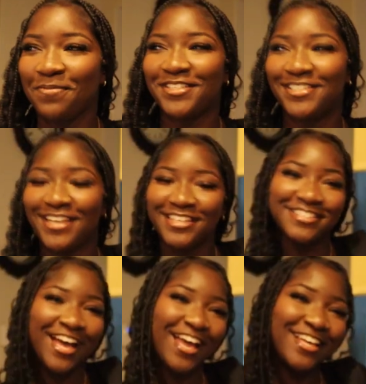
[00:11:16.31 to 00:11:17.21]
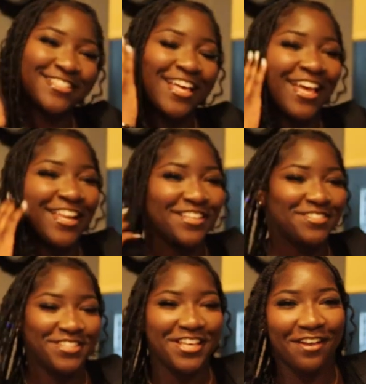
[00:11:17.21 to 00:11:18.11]
But yes, guys, this
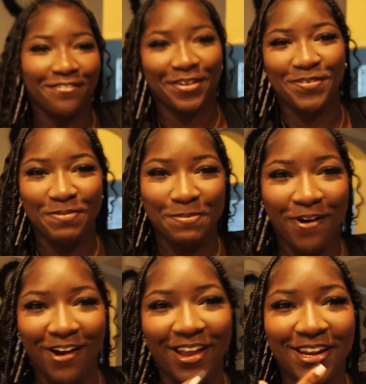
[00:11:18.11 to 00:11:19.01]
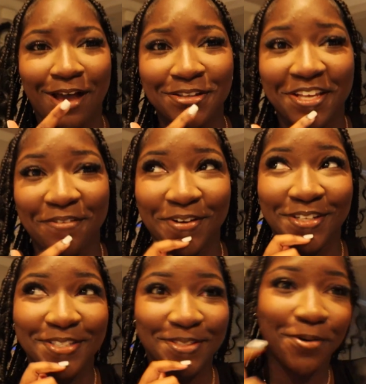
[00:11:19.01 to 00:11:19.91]
is the get ready with me part, and now it's time for
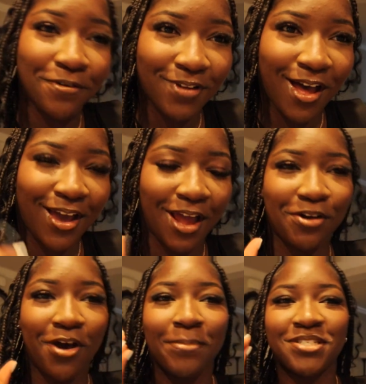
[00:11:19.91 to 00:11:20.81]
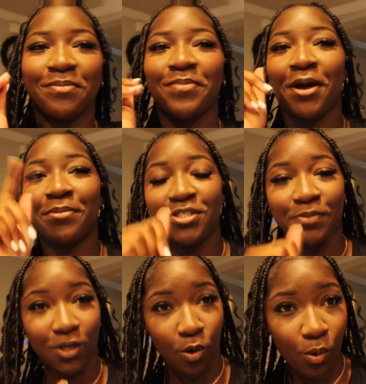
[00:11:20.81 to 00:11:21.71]
the school vlog. I don't know how much I'm gonna be able to
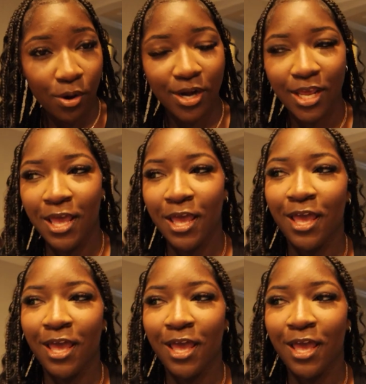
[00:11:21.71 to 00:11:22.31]
record.